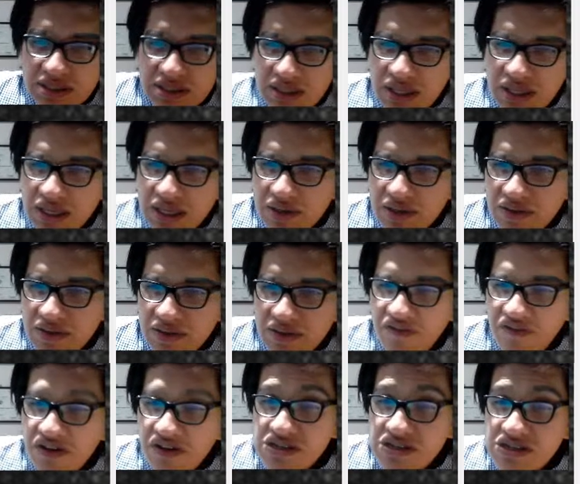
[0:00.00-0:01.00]
in here. The
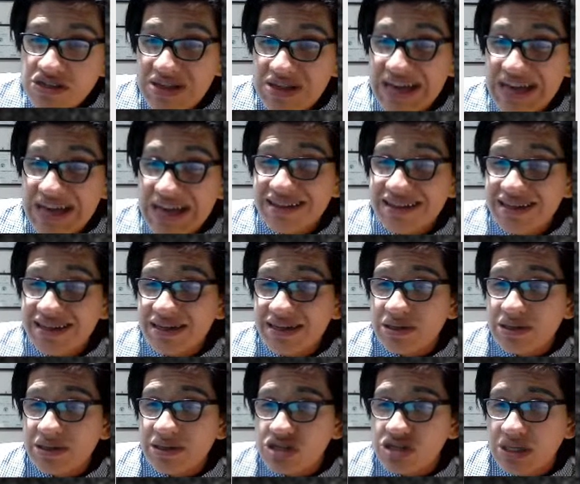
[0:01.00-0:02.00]
fossil likely
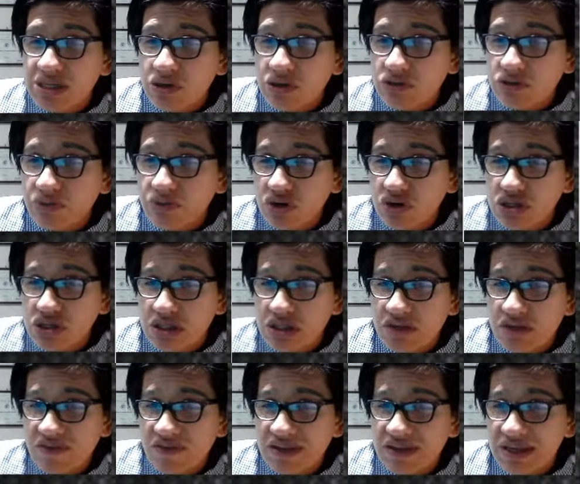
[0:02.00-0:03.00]
includes a good portion
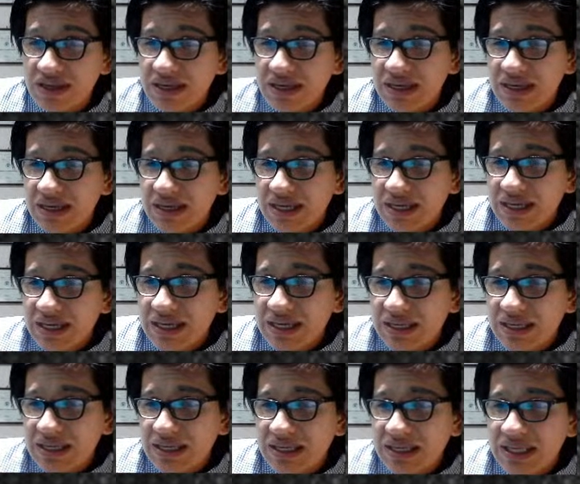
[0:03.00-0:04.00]
of the
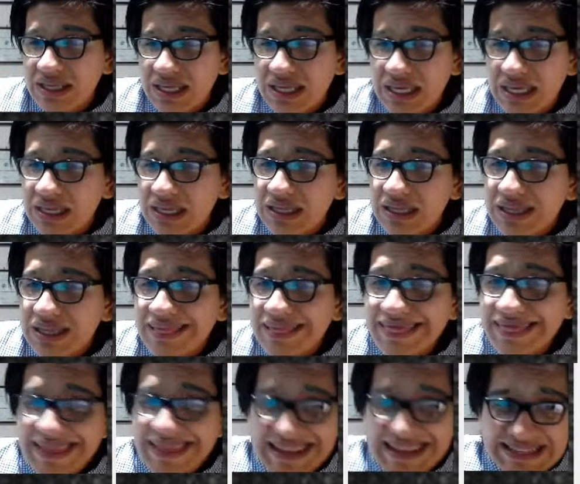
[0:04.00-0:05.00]
hind
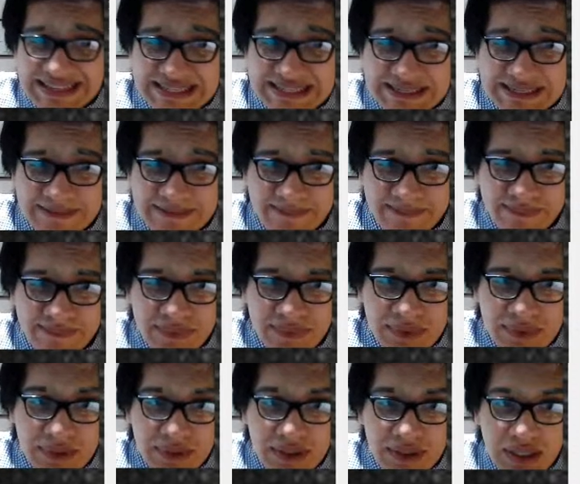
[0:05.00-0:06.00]
legs.
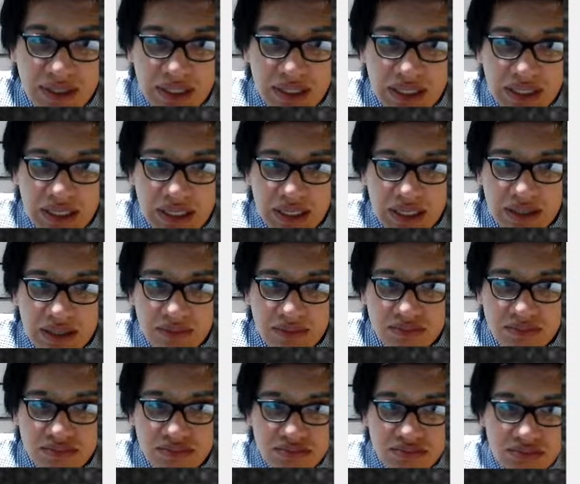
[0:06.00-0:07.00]
Uh,
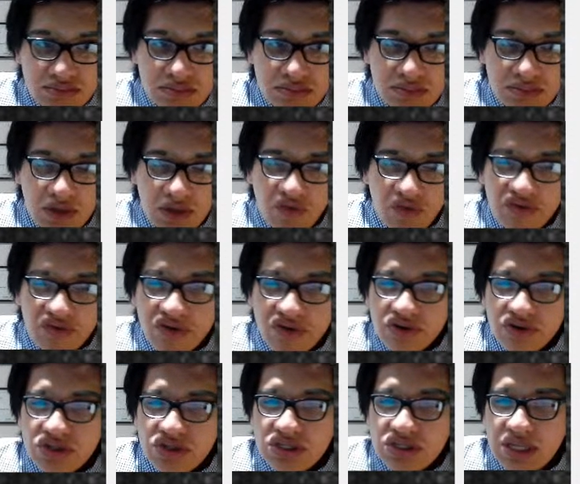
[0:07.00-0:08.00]
of
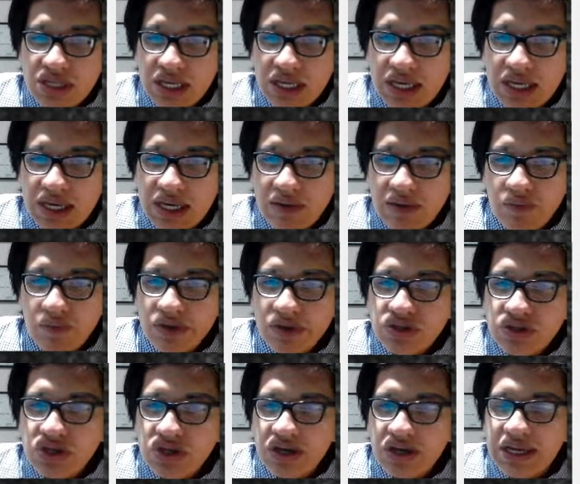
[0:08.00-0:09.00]
course, uh,
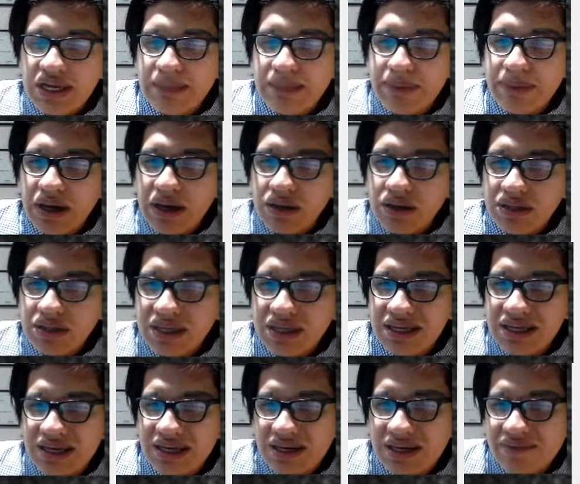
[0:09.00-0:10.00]
we're talking about
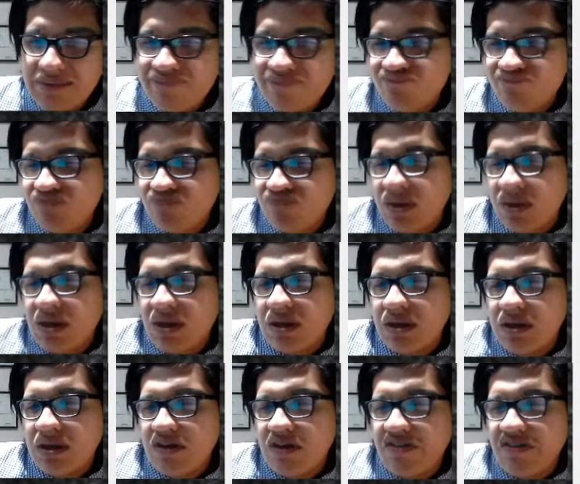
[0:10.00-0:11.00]
uh,
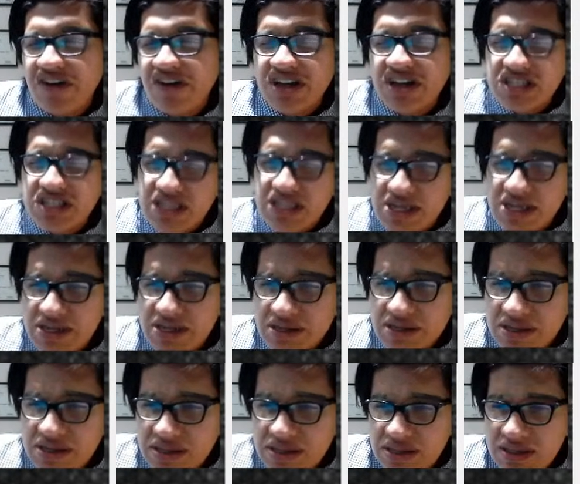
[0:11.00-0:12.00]
fossil
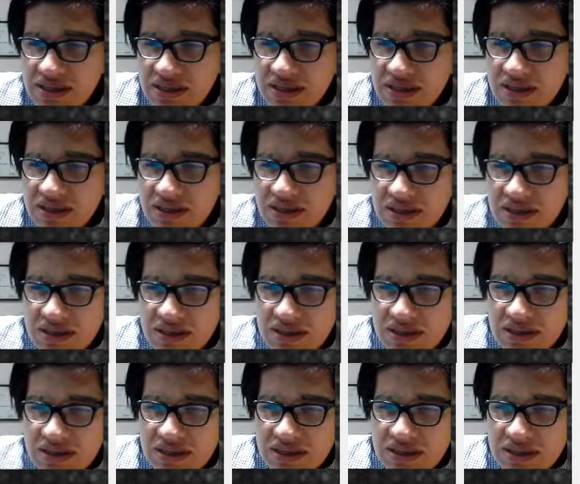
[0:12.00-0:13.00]

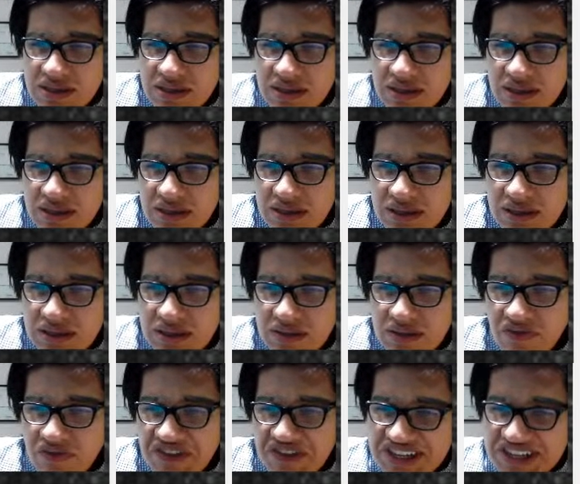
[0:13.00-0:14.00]
and the
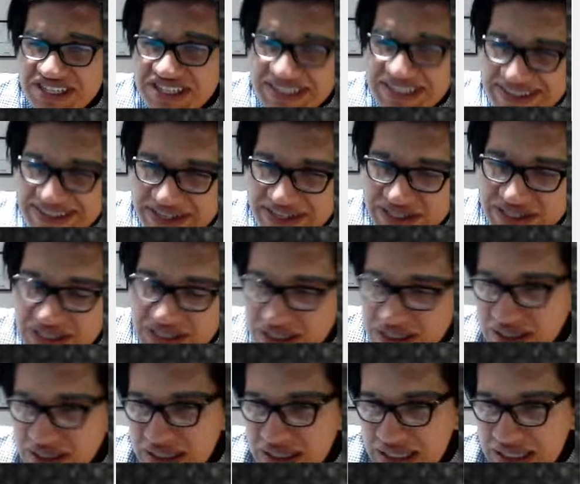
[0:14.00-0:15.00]

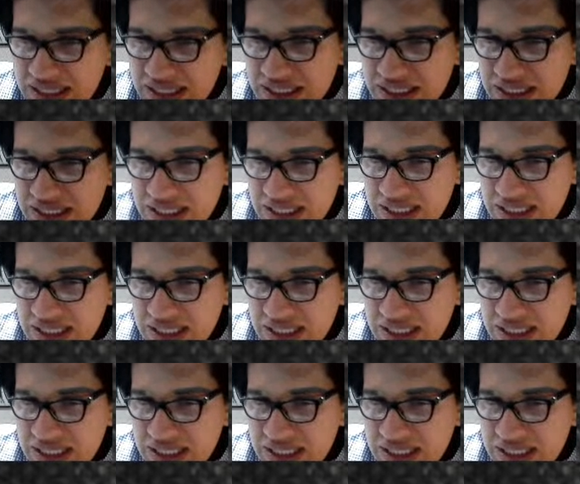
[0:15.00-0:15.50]
fossils and